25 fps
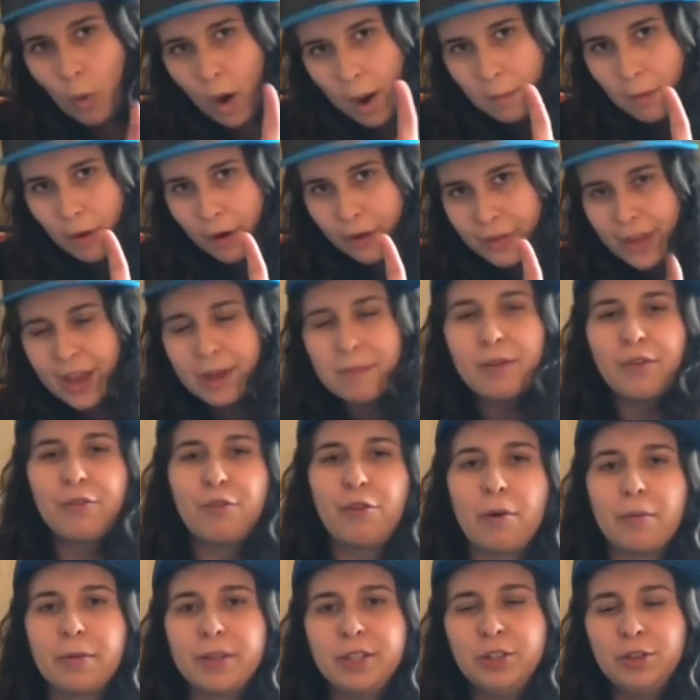One more thing
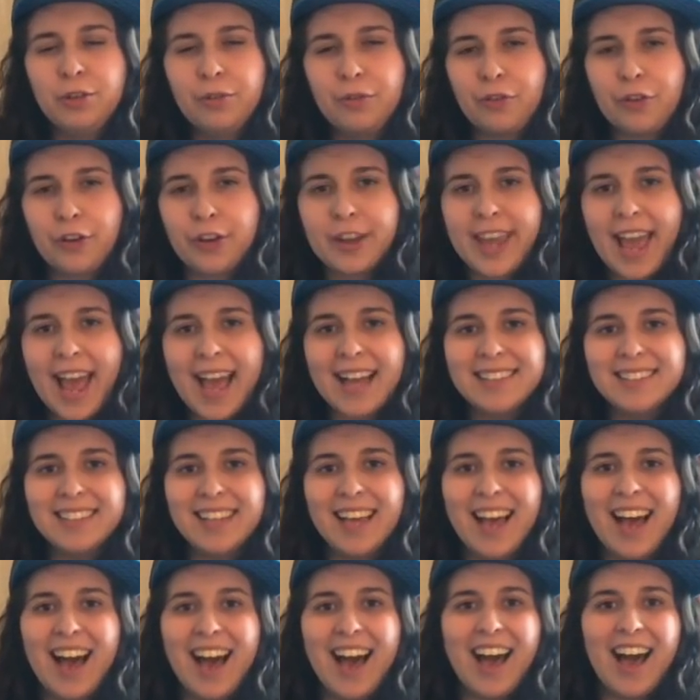before we do forget,
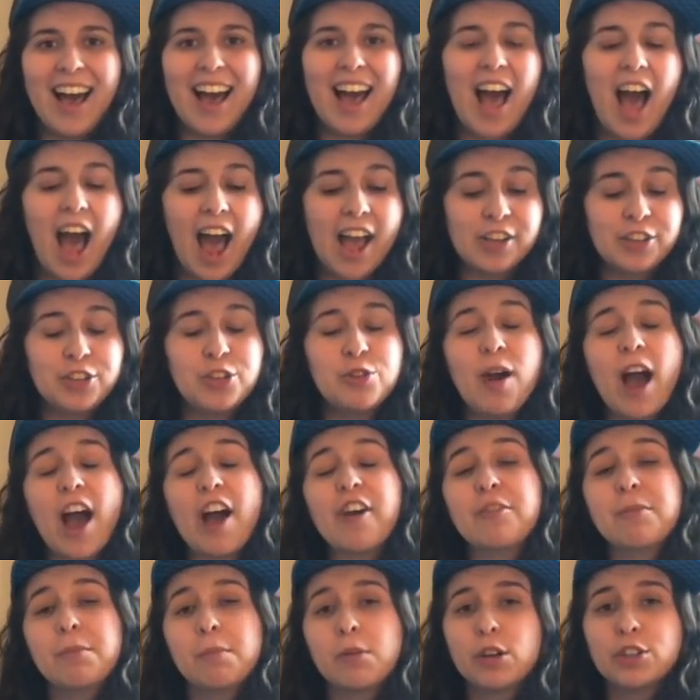uh, I do
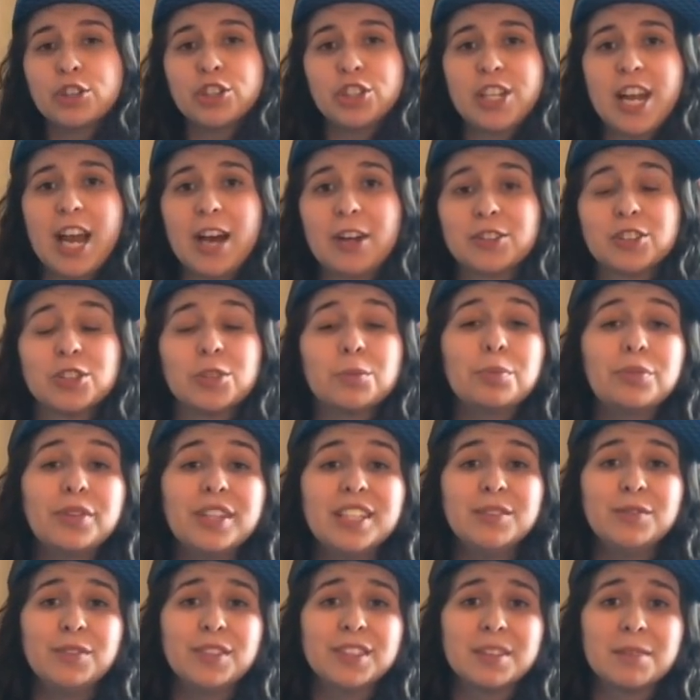have merch now, so
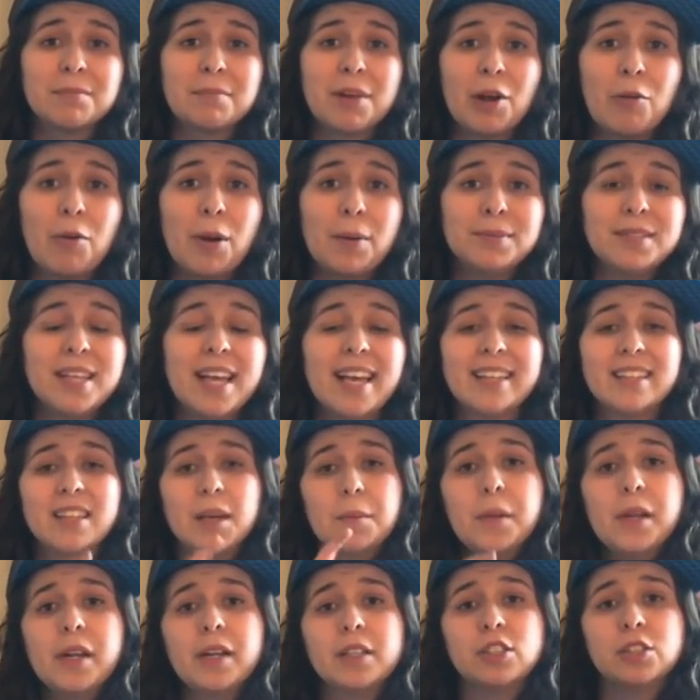please visit my website,
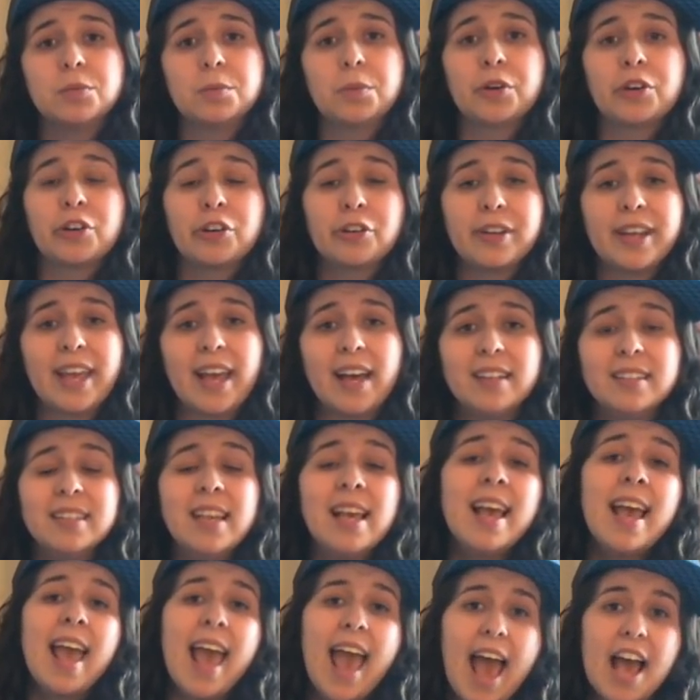
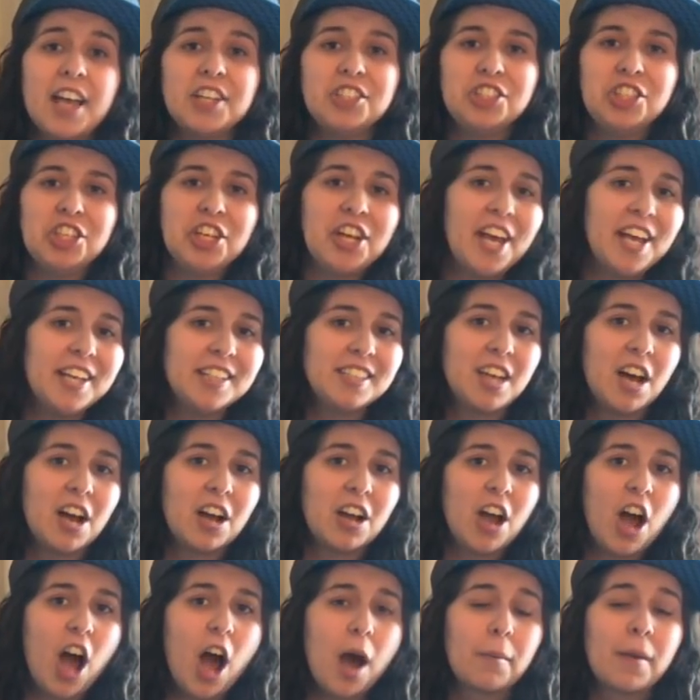
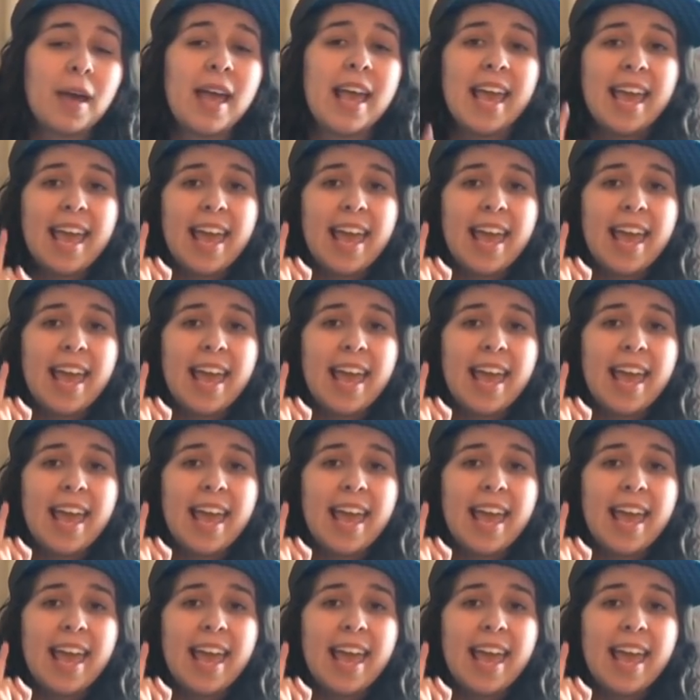www.supergirlkels.sgk.com.